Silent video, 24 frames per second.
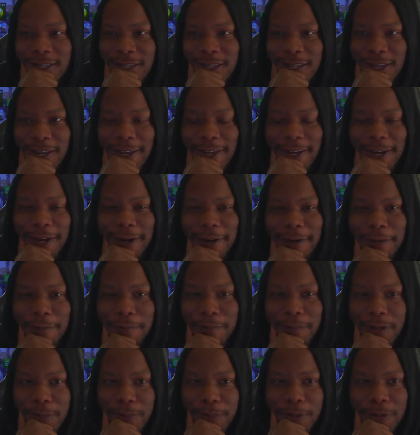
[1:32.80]
And I
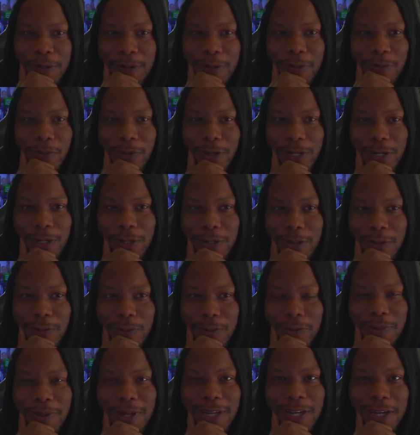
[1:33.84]
remember when
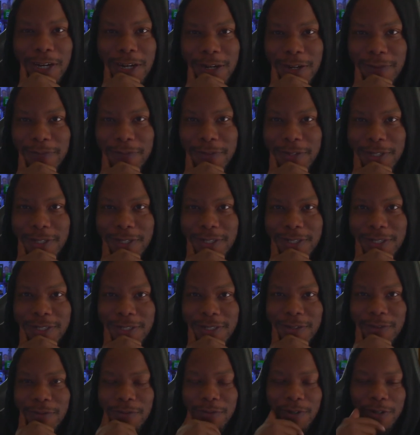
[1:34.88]
we made offense
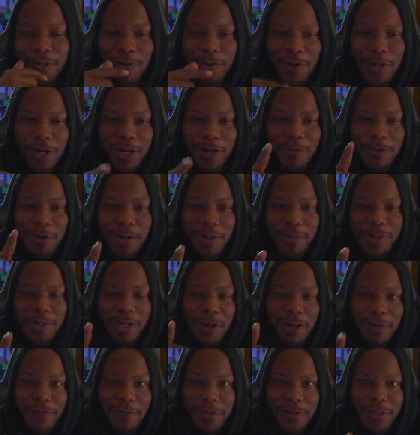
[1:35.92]
with Greg Roman, the
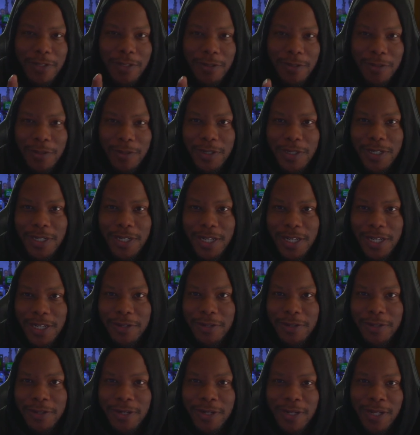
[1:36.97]
offense
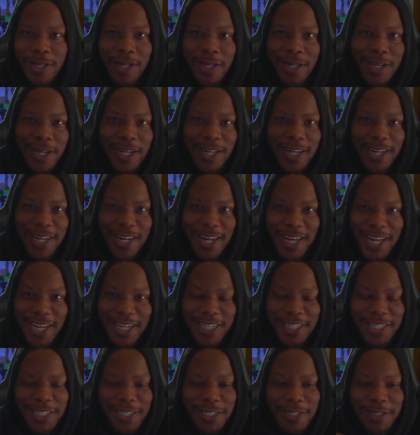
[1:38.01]
coordinator,
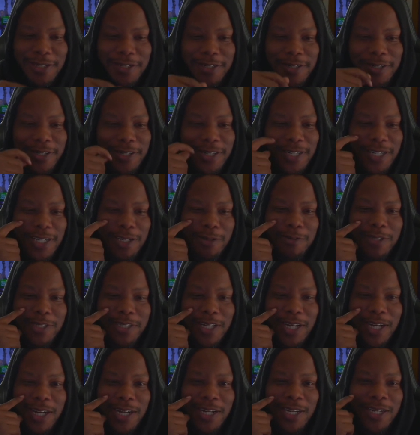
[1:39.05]
last year. And he was
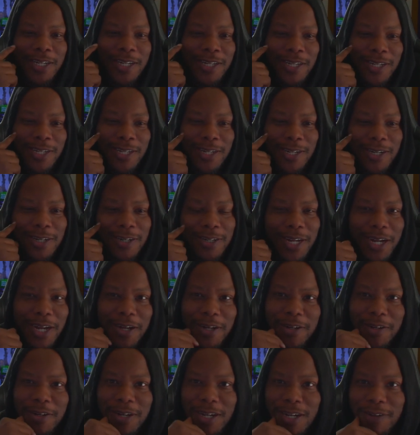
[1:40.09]
like, Oh,
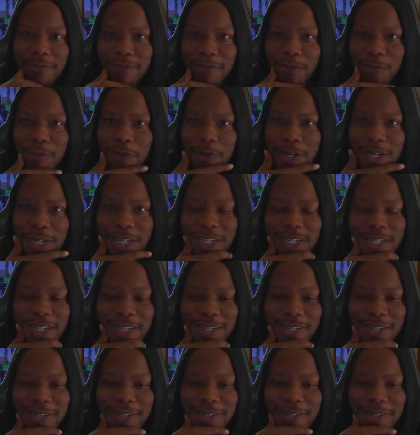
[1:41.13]
y'all gonna have one
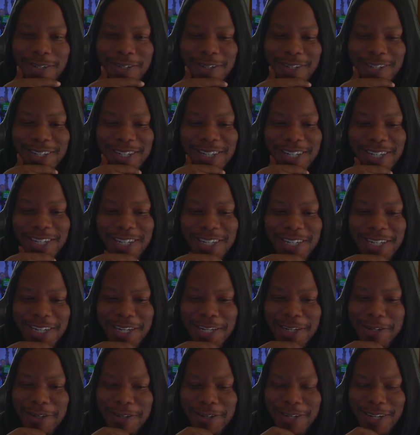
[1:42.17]
good
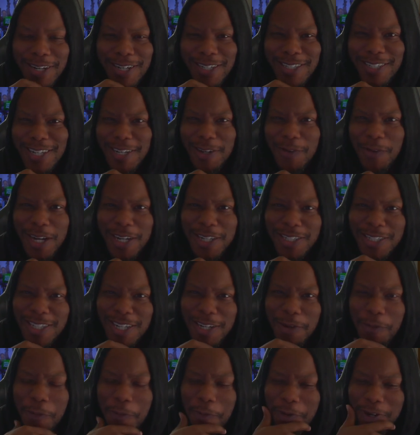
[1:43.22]
year. I was like, Why you
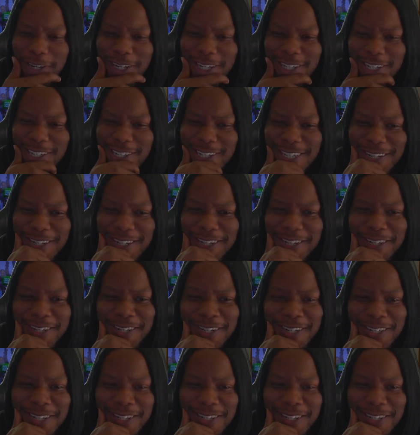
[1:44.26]
say one good year?